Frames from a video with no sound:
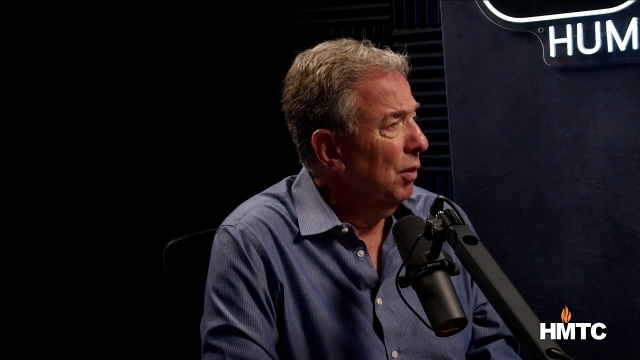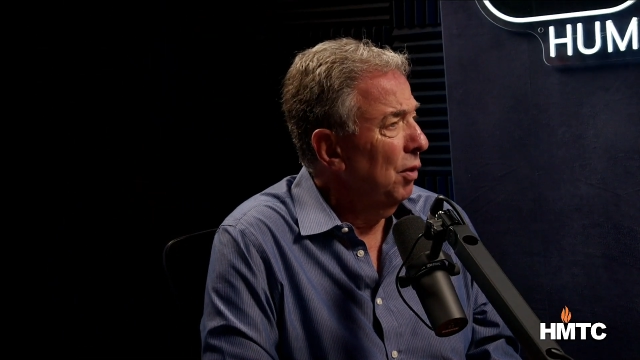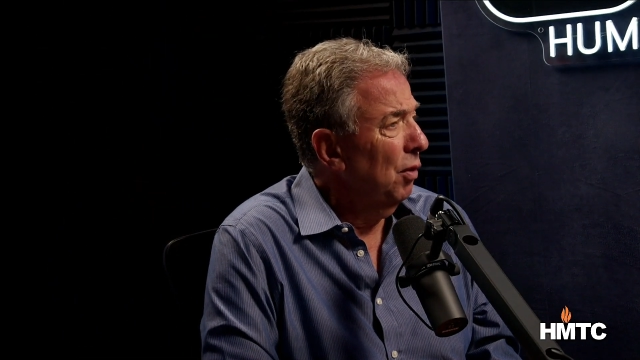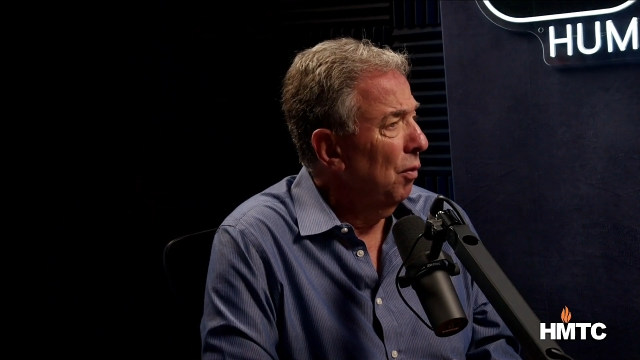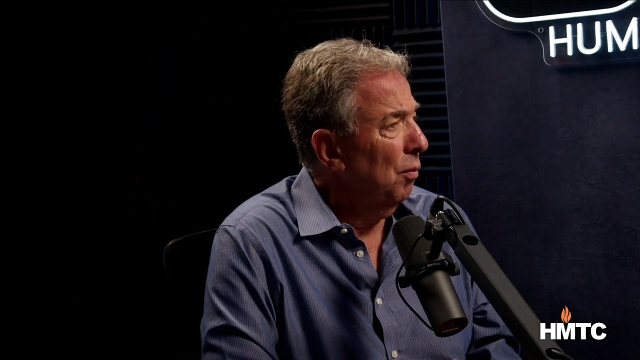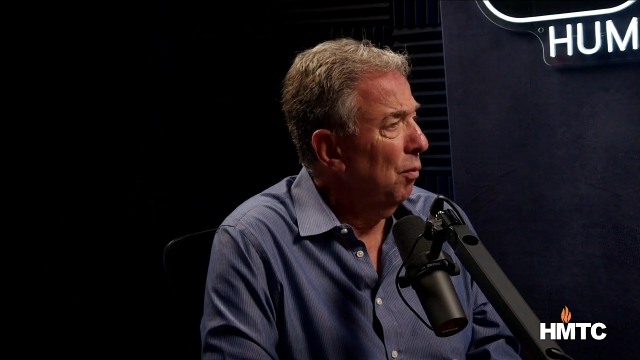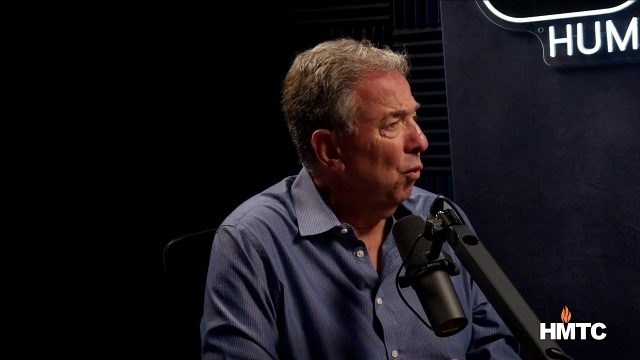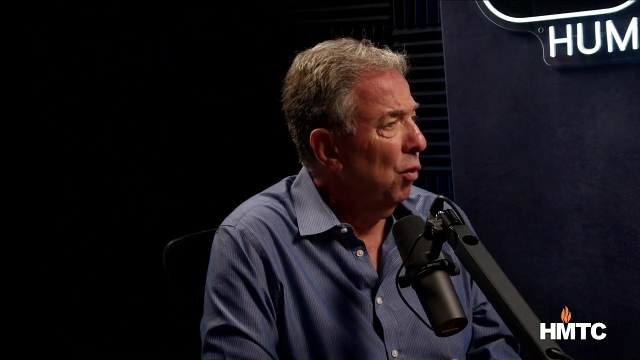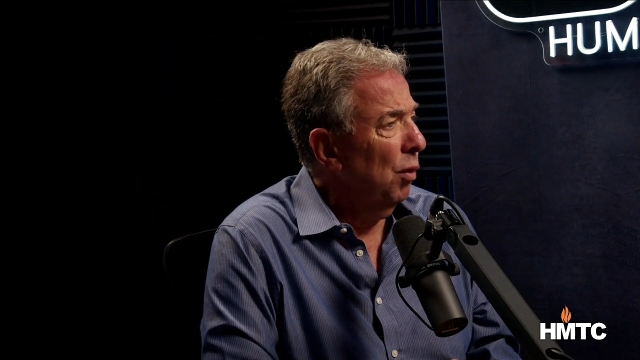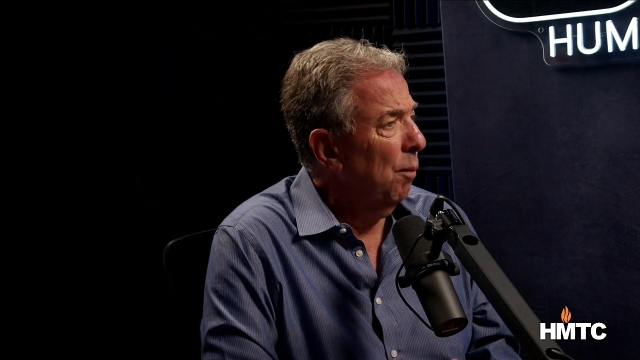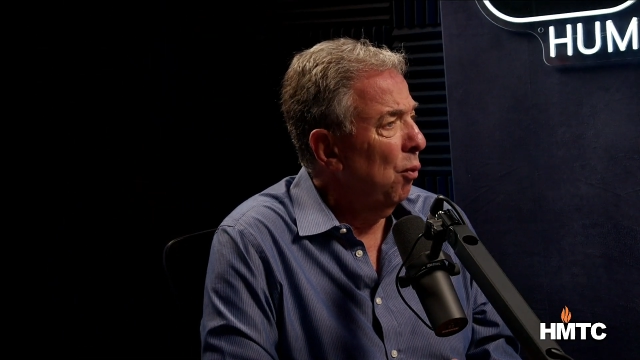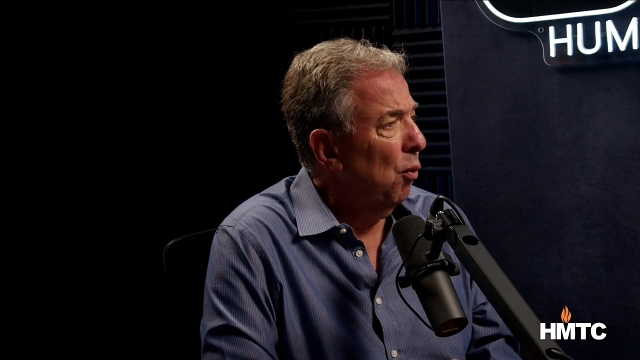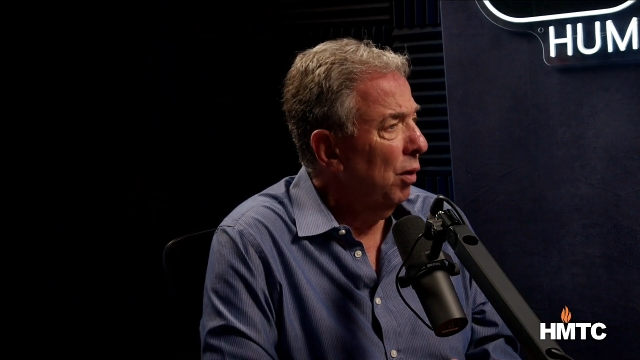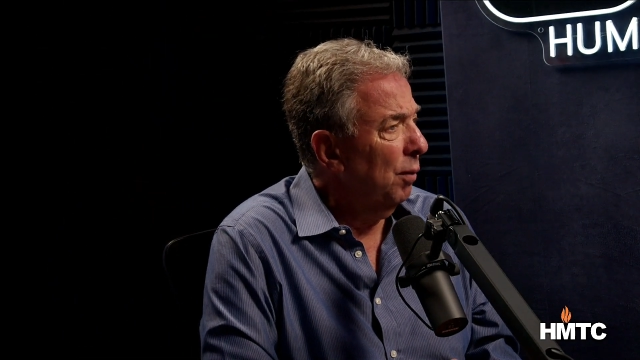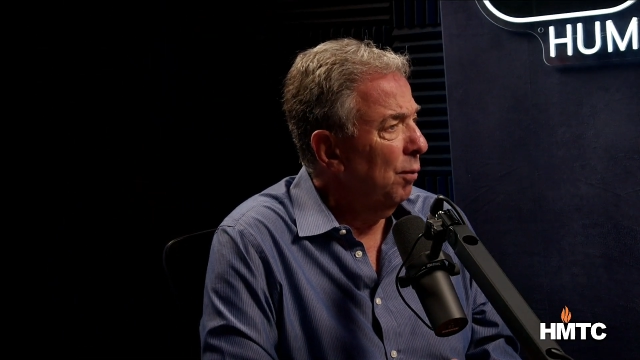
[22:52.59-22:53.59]
you know, more
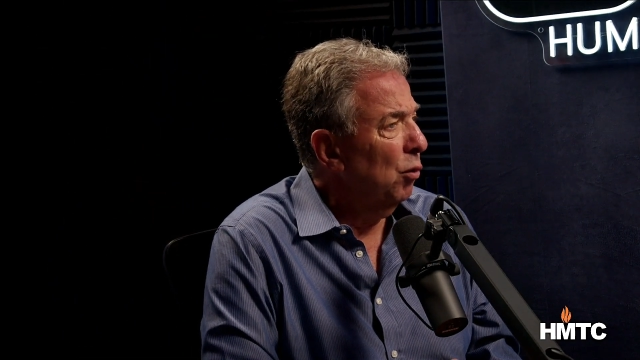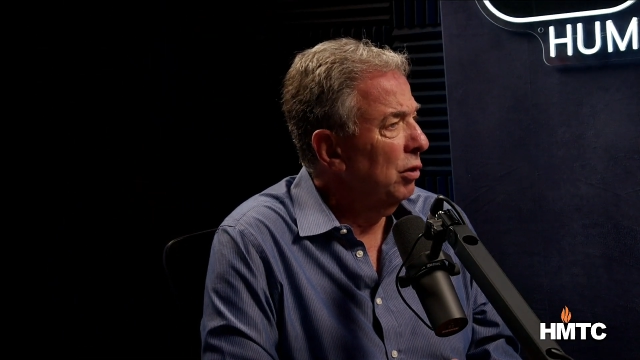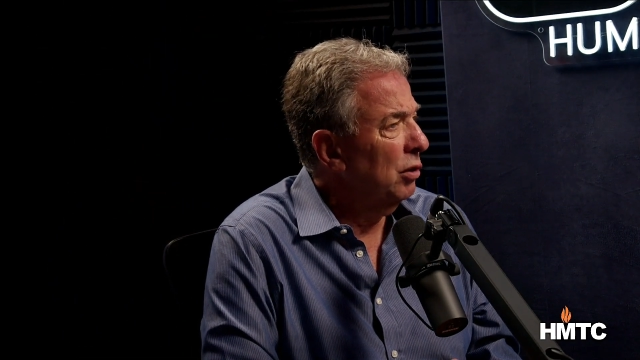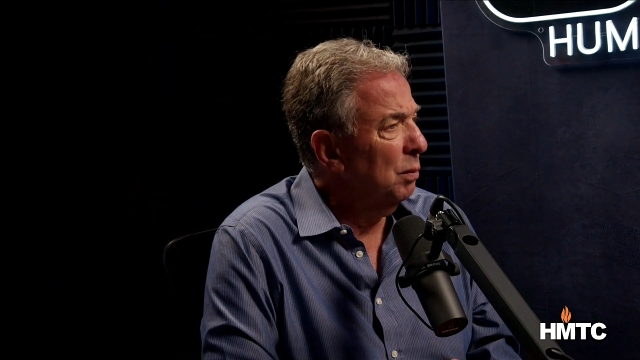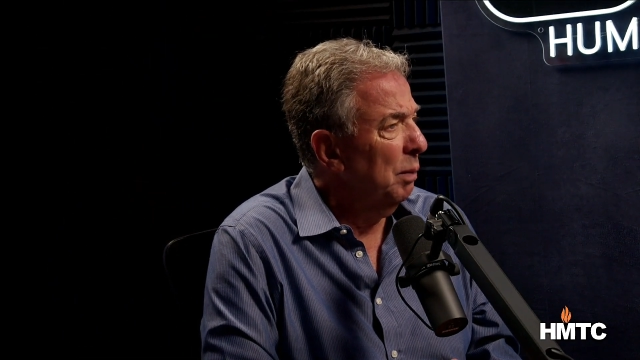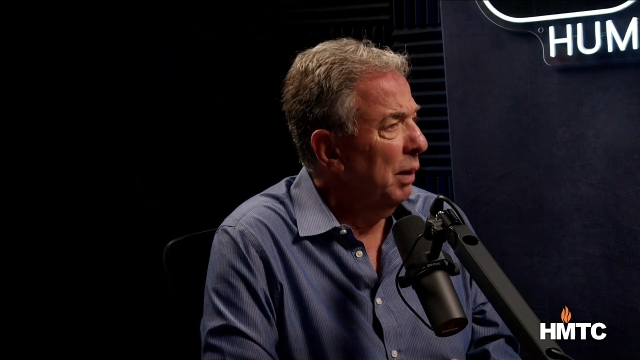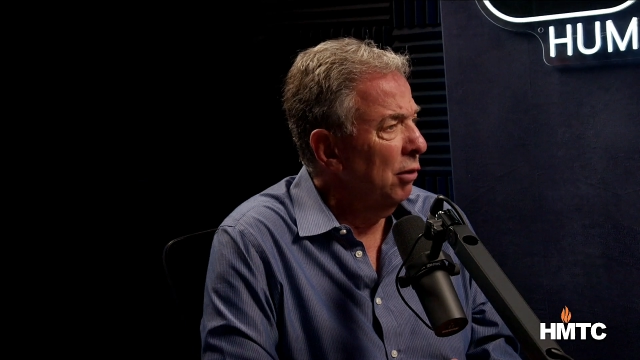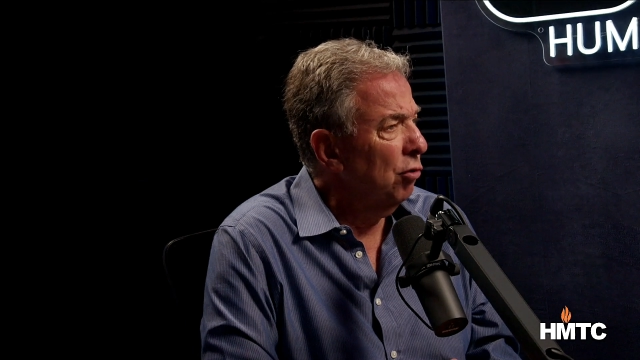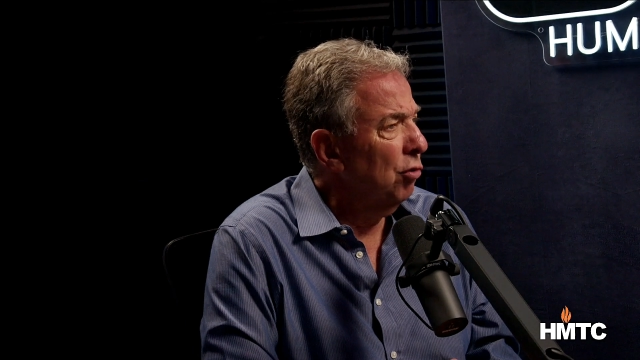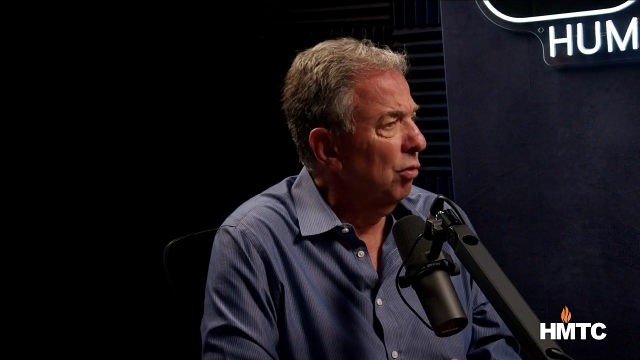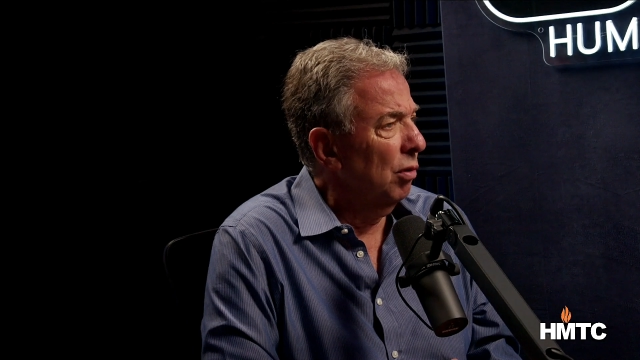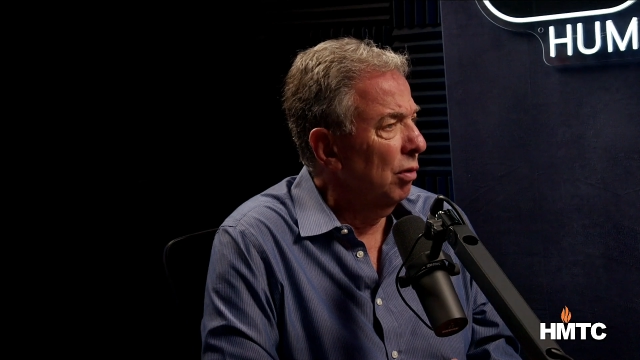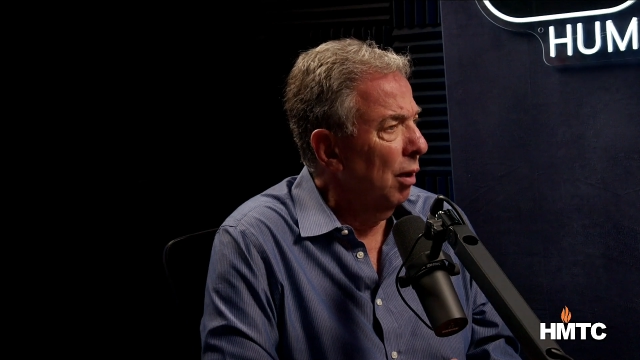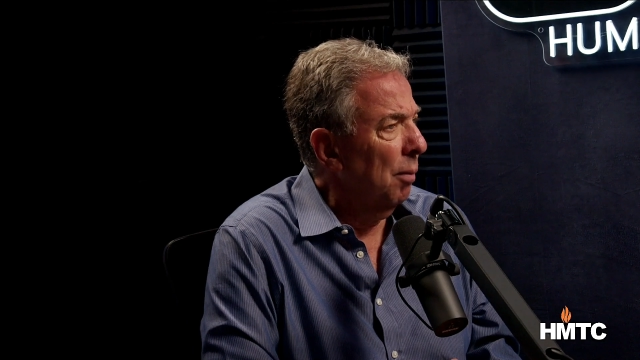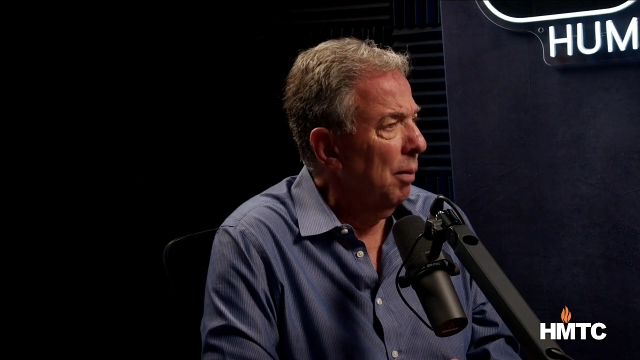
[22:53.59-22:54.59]
important, more
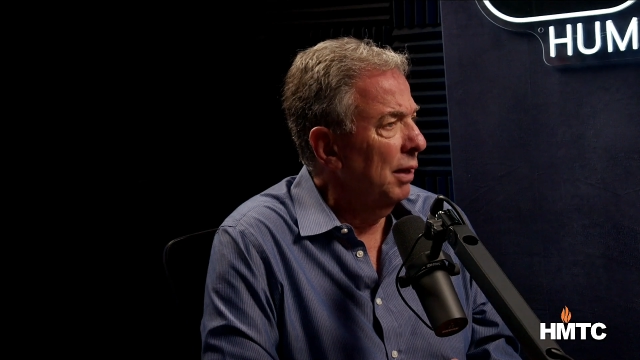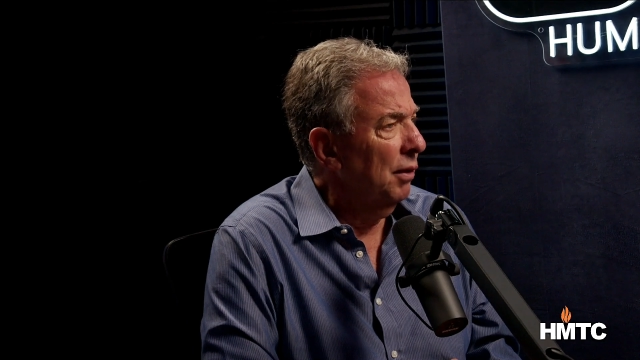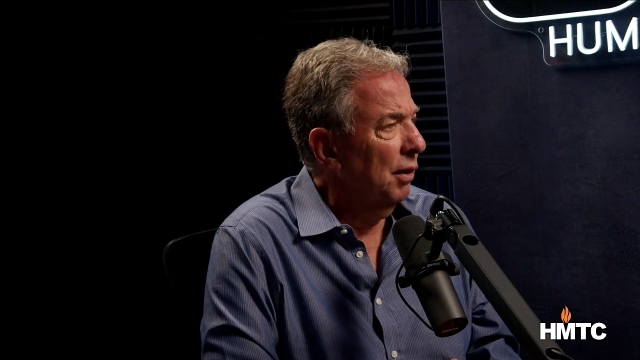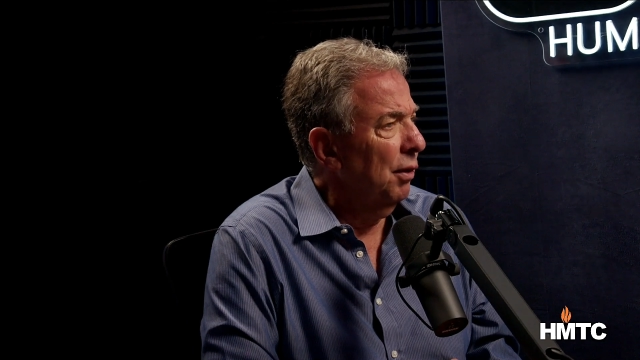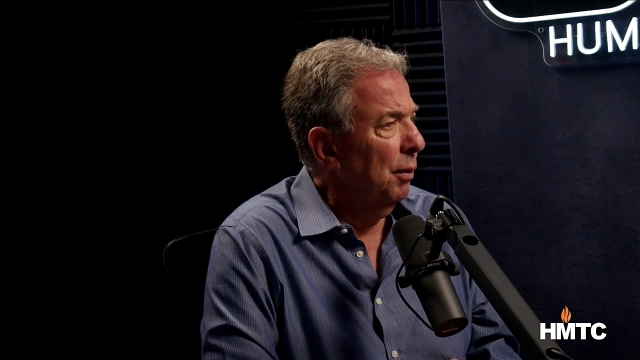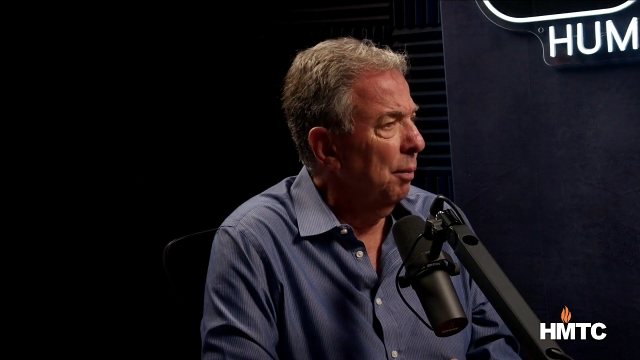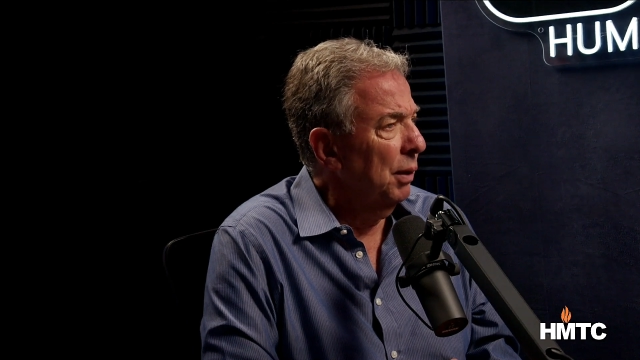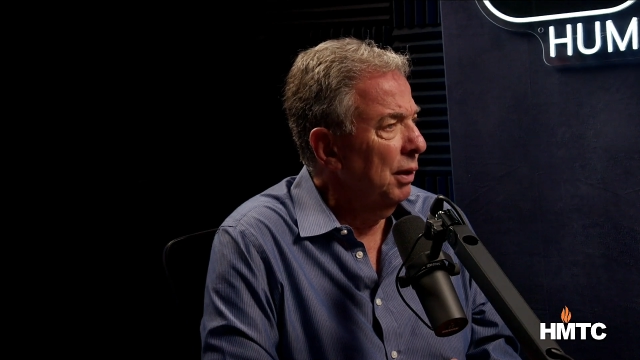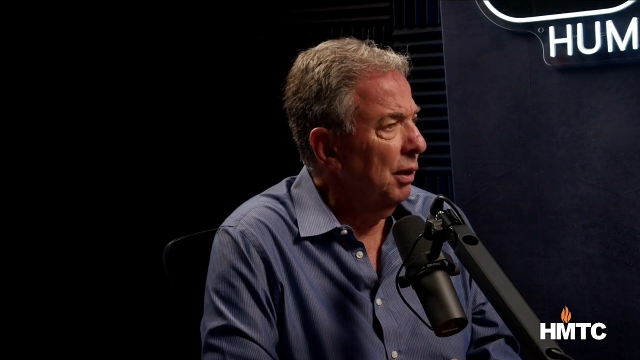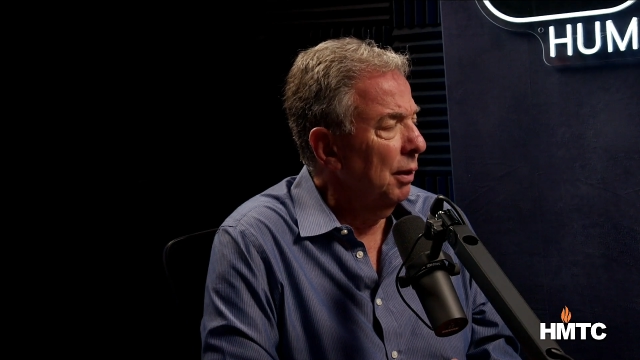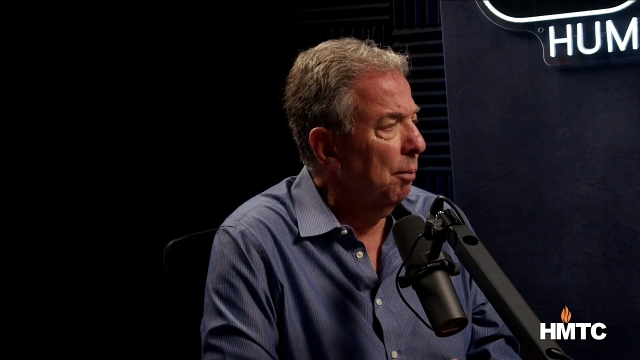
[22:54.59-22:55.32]
special about their opinion?